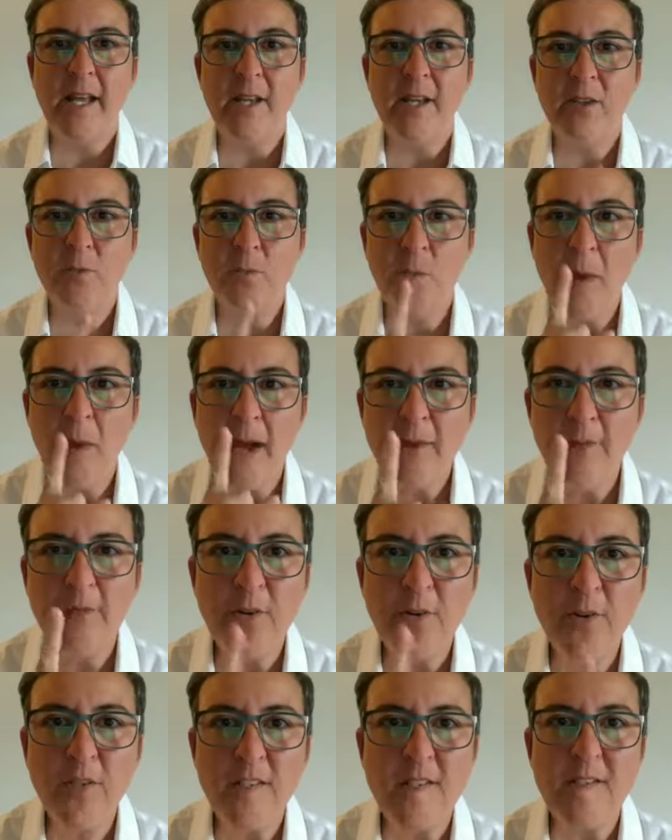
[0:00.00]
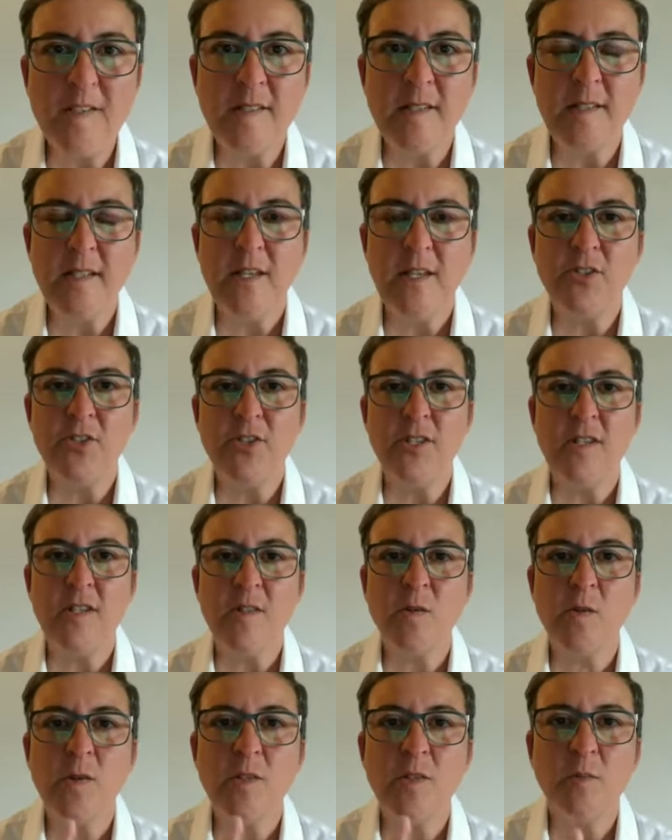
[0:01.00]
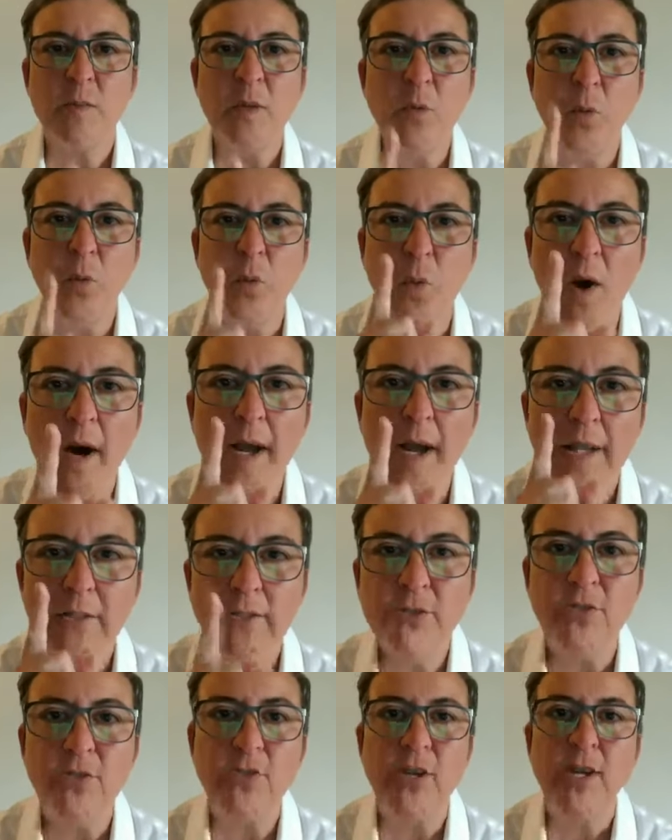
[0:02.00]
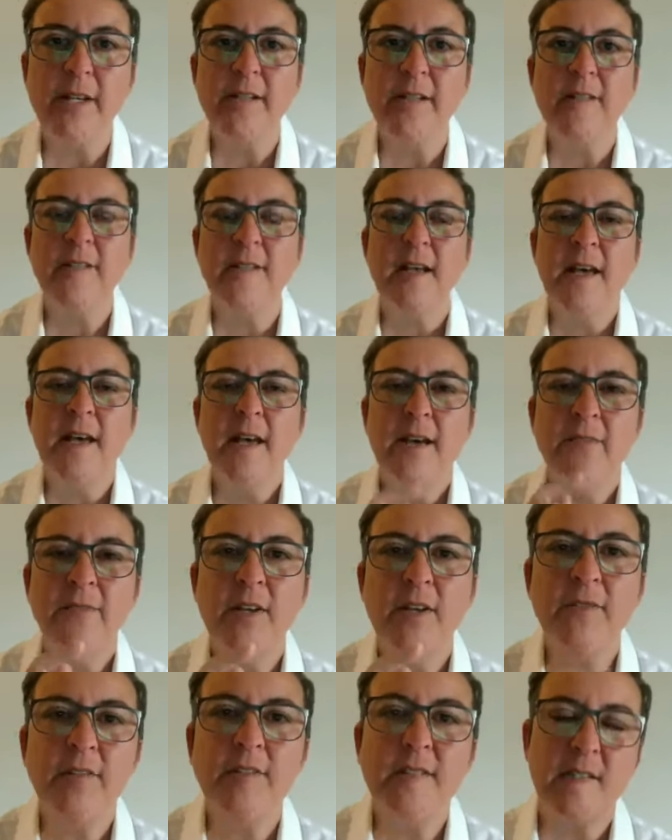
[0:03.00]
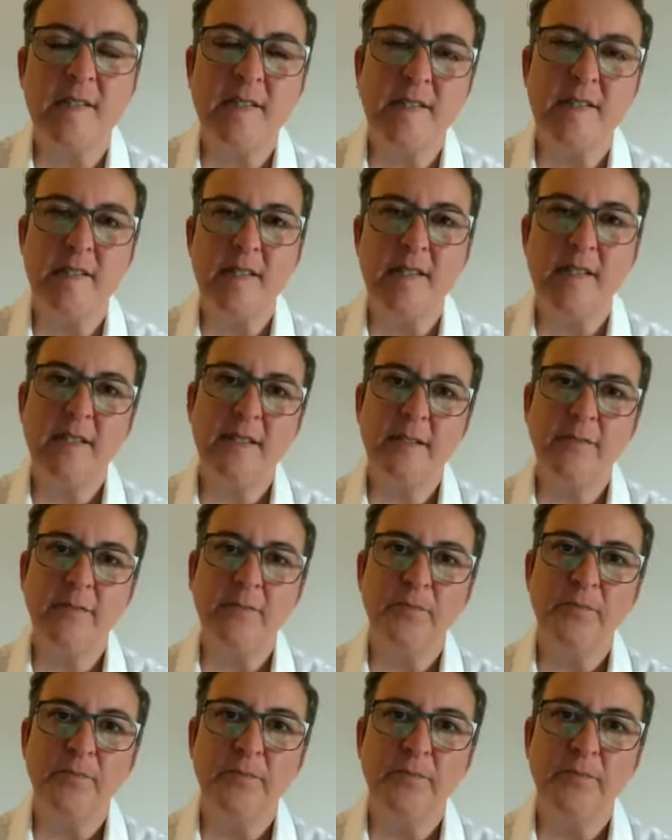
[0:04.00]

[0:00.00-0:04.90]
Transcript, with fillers: And it, my focus and attention has always been why do traders have never succeeded?